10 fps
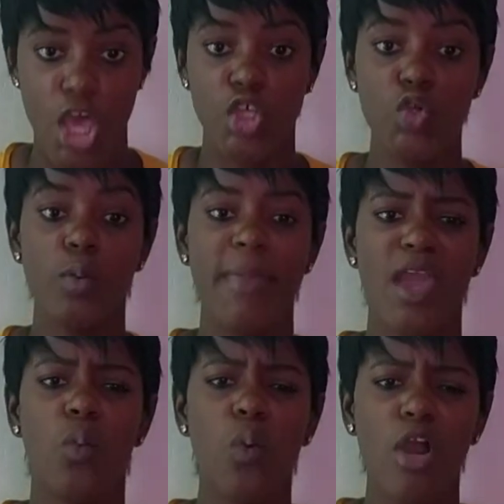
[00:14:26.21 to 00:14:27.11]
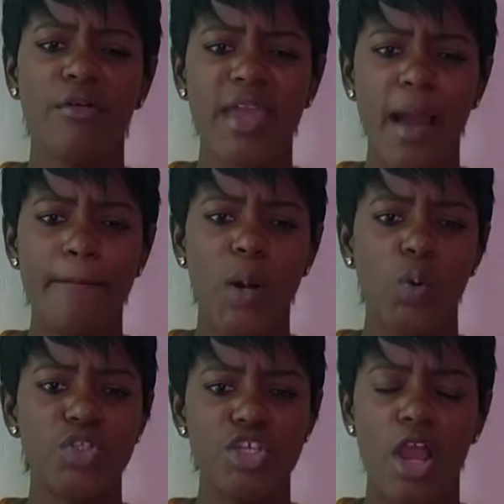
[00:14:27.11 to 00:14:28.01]
You may worry
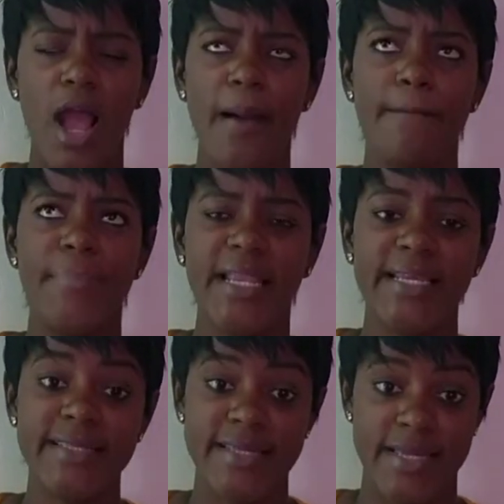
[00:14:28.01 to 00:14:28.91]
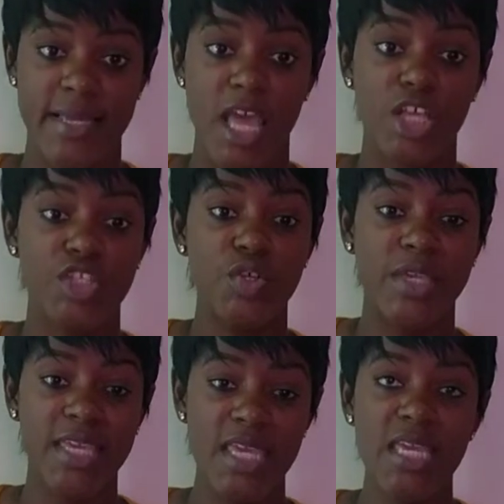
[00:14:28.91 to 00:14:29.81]
about your ability to
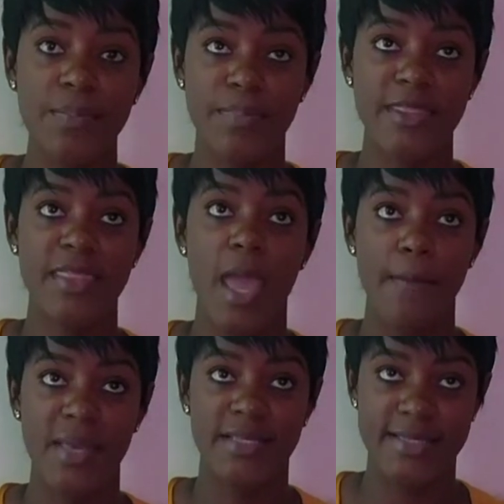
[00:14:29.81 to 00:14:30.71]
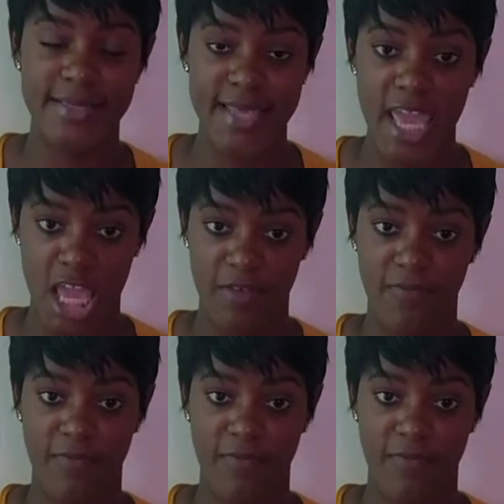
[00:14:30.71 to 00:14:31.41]
keep them safe,